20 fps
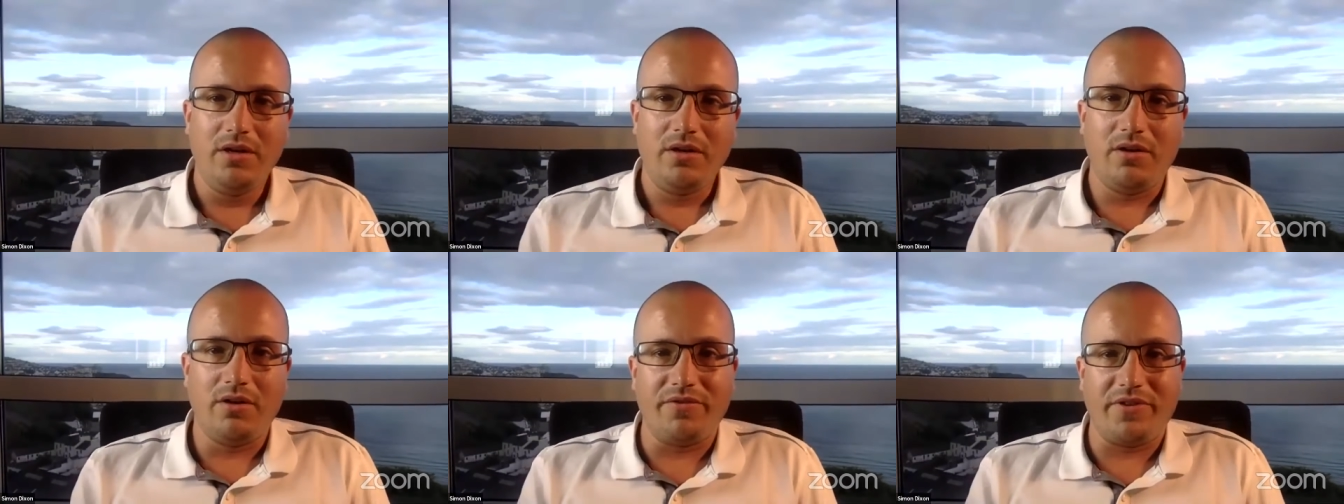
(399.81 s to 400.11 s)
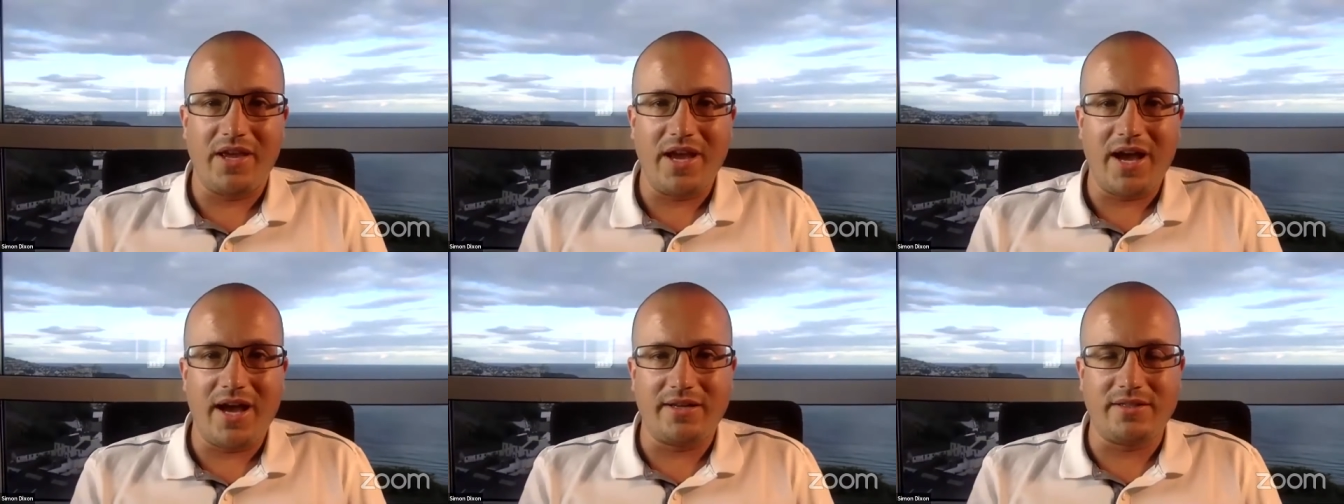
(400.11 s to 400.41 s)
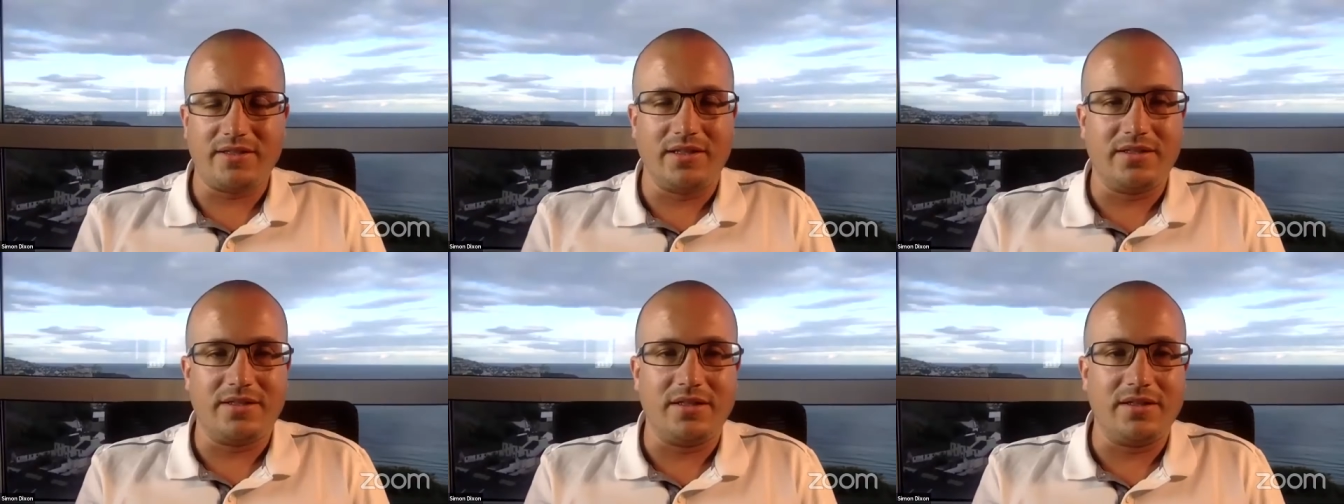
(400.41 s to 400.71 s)
of the
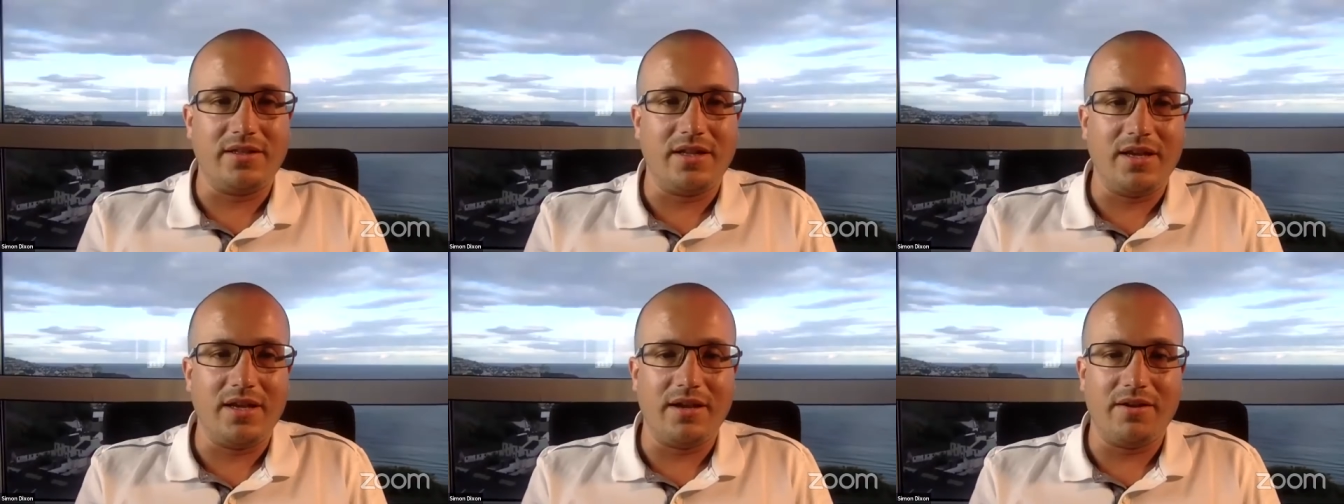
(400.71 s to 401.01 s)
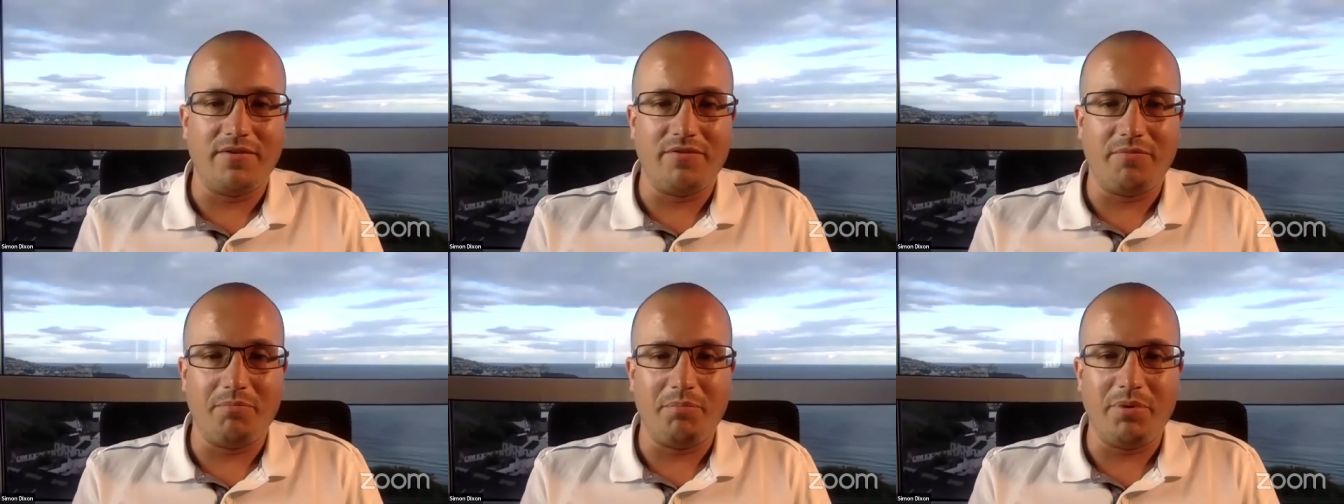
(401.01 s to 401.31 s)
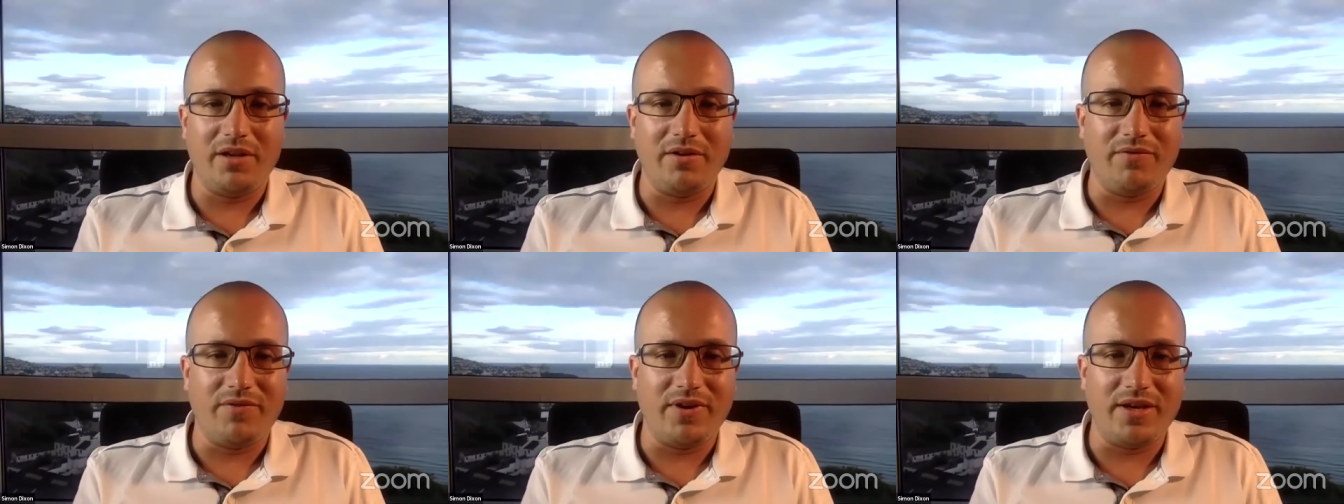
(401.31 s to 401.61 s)
assets that they have
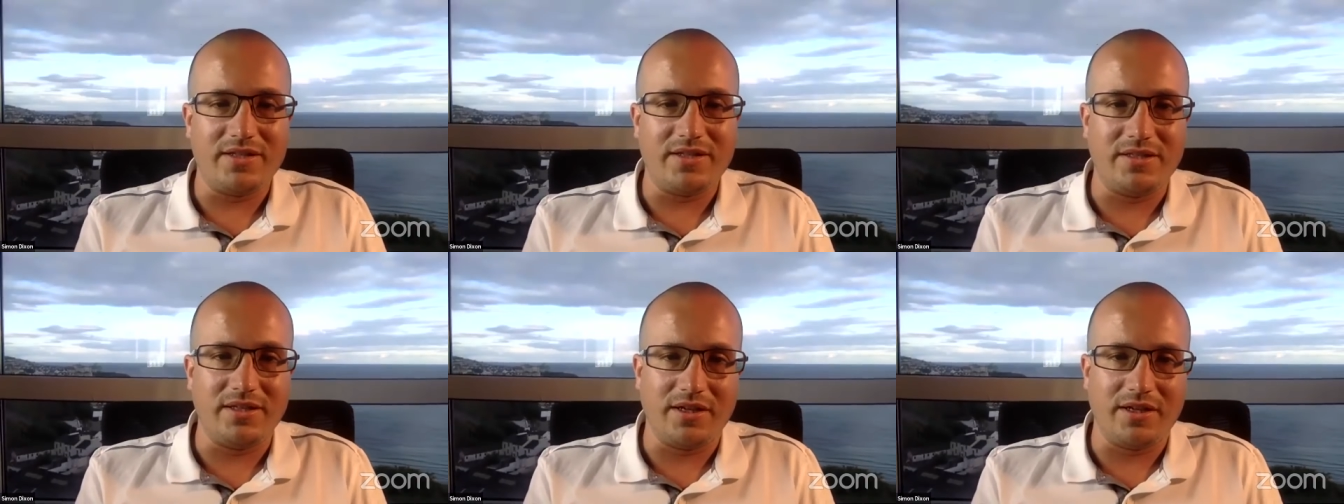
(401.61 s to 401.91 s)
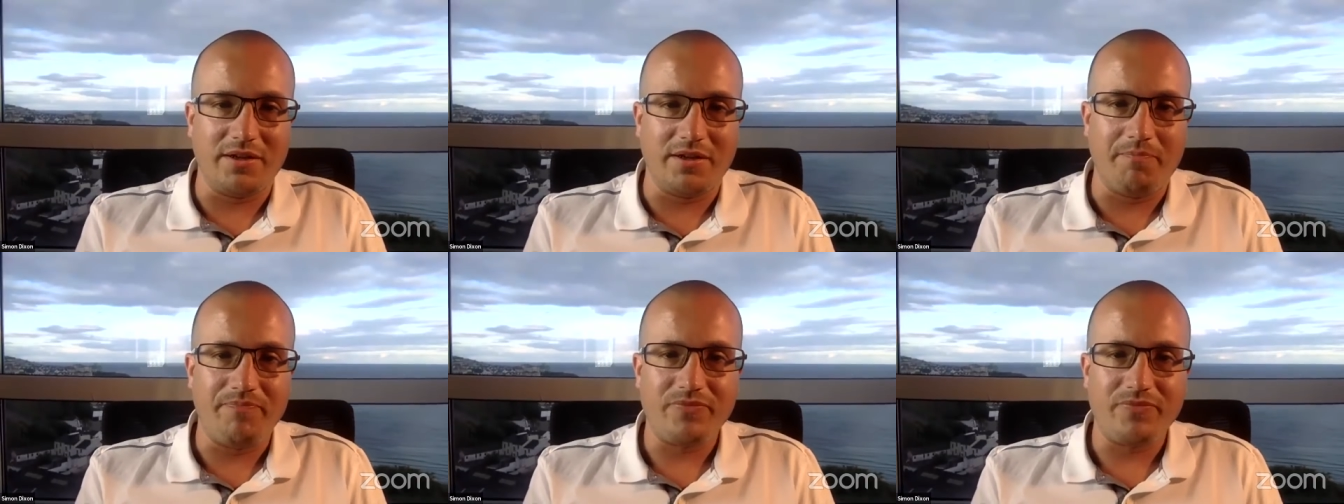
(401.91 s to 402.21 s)
been investing in.